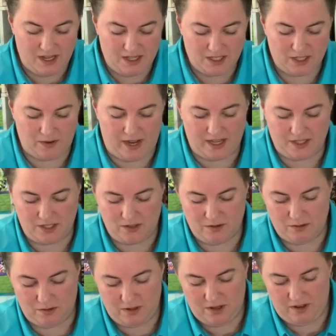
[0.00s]
So as
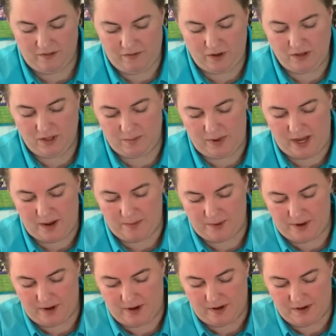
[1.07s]
you fold the
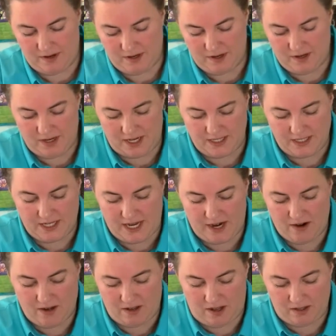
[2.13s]
paper and
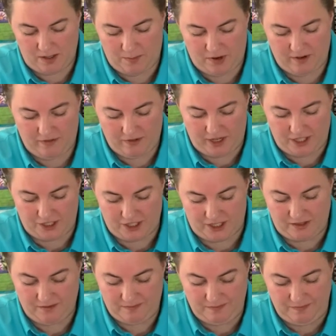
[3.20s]
tear along the
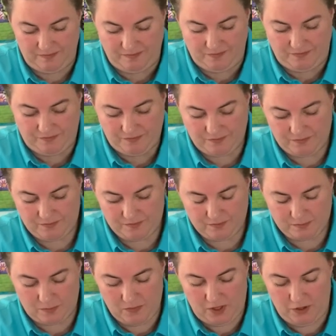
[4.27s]
perforation,
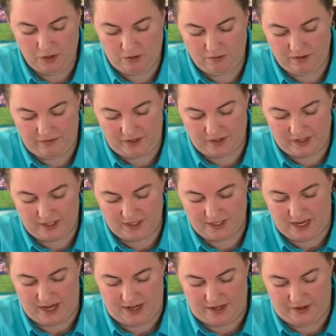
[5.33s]
you'll reveal the
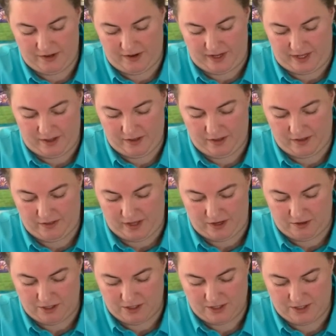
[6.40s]
design underneath that
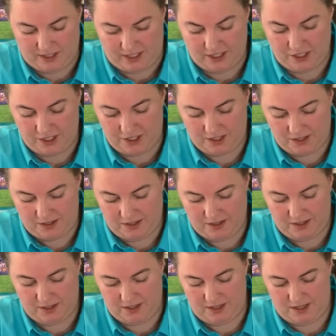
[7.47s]
you just stitched.
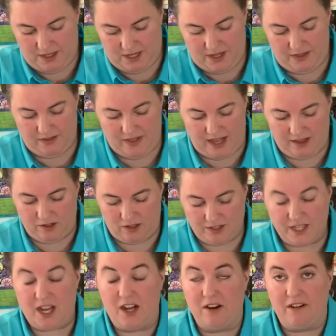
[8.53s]
And that little
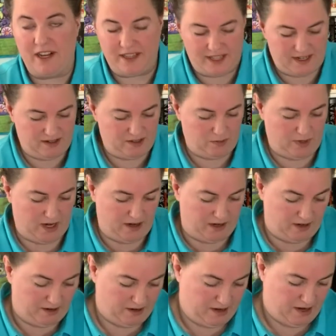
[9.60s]
tug right there is where
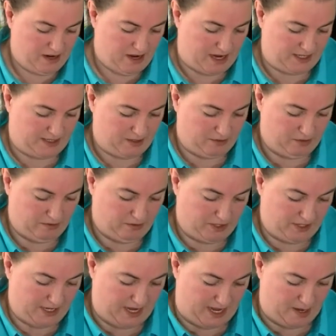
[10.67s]
I sewed through the
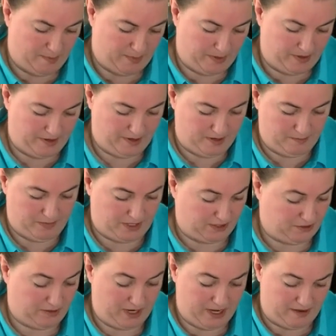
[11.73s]
tape. That's
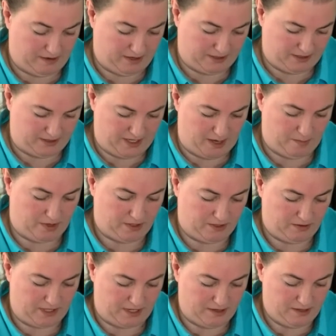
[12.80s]
okay, because the tape also
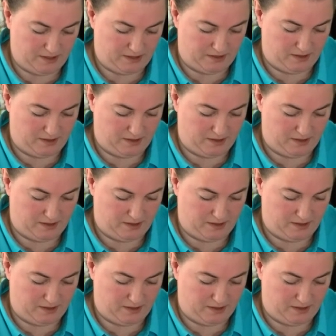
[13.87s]
tears.